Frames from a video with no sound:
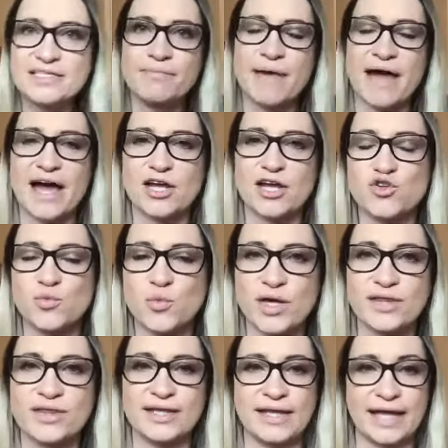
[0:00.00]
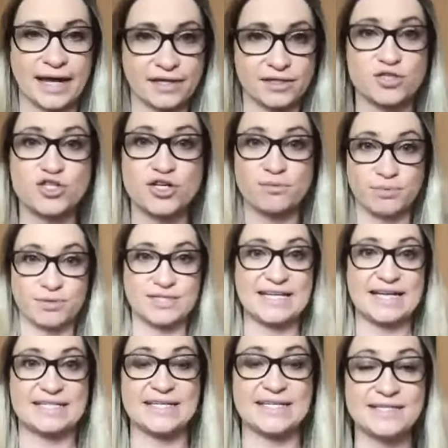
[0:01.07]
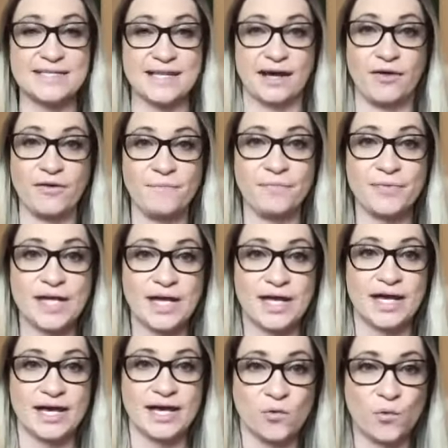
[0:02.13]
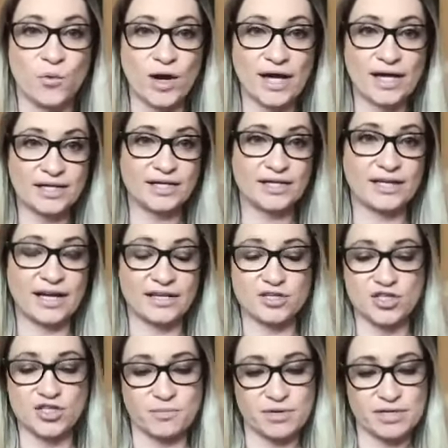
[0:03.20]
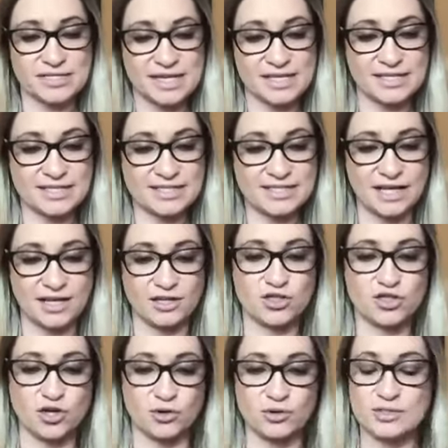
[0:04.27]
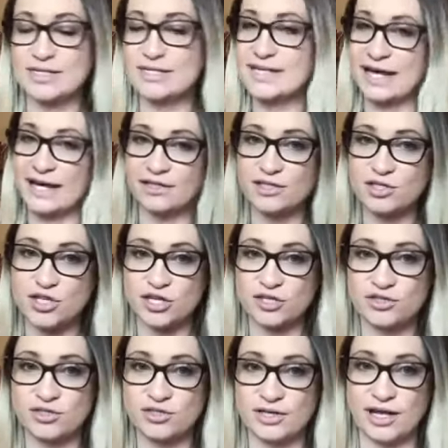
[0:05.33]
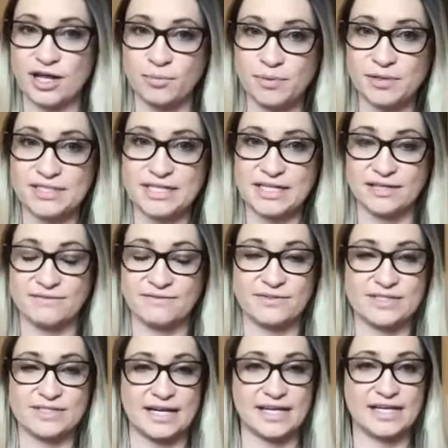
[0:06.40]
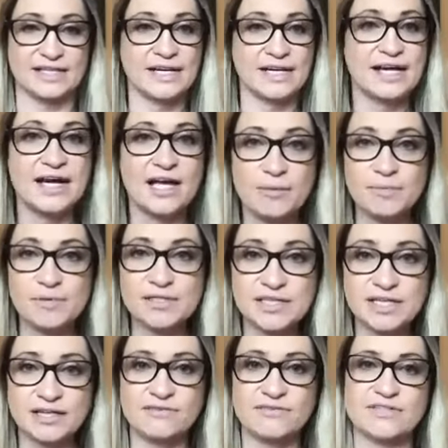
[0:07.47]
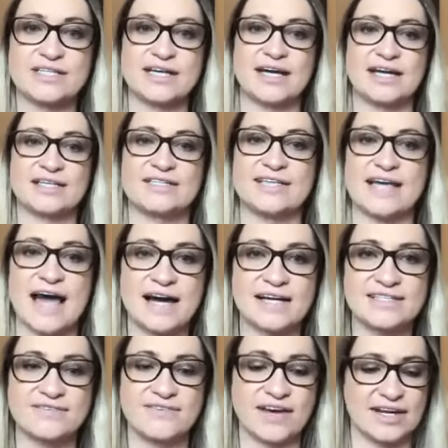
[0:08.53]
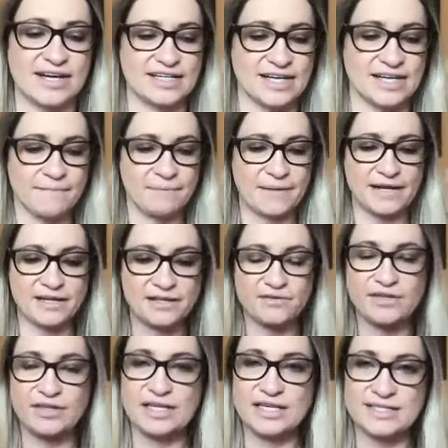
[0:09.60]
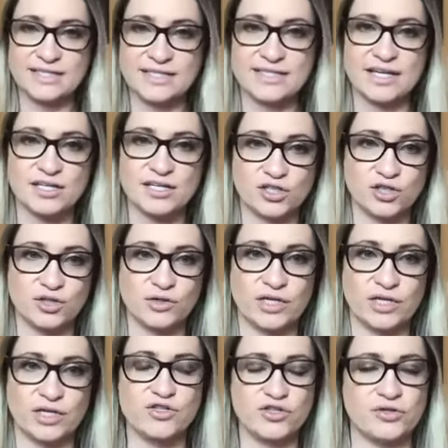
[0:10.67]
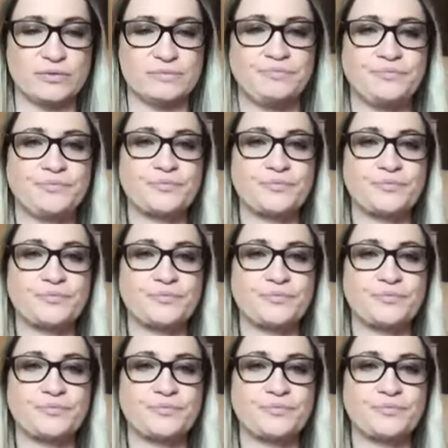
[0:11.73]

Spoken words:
a match with an antigen presenting cell. When an antigen presenting cell shows this antigen to the helper T lymphocyte gets activated and it releases interleukin 2.